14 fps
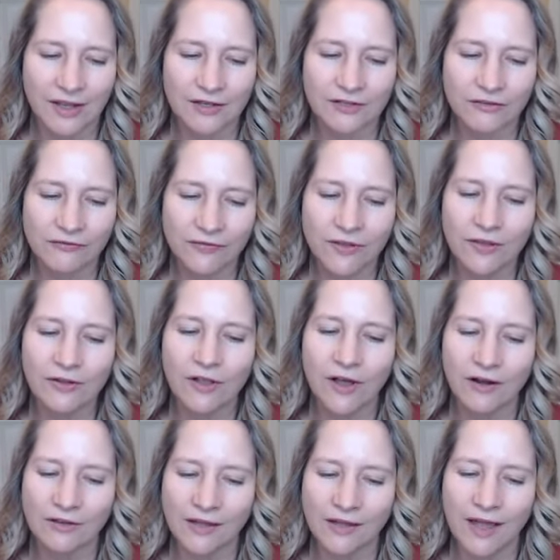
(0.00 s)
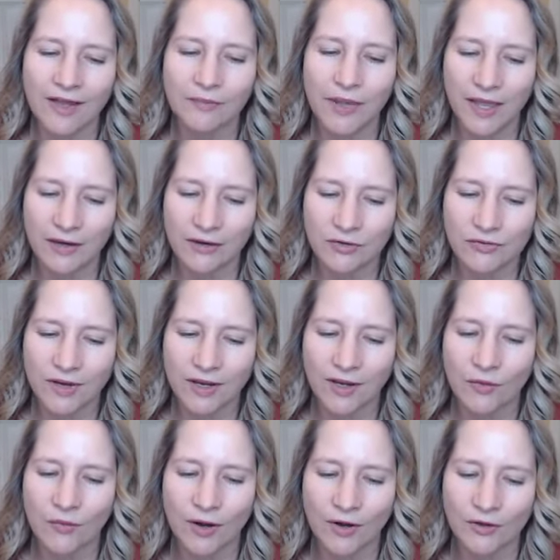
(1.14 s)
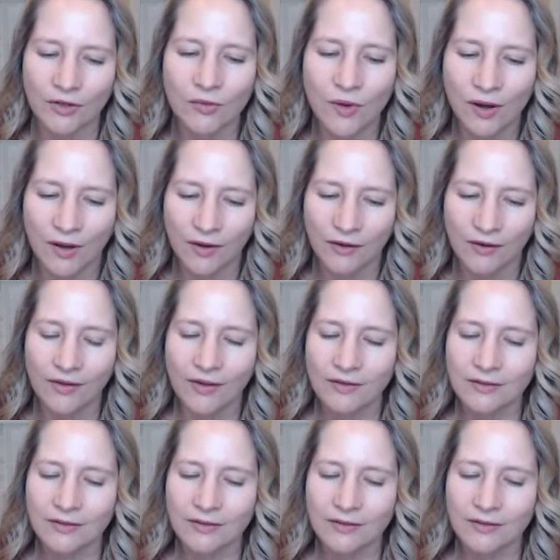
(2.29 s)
to feel our light penetrating where you are,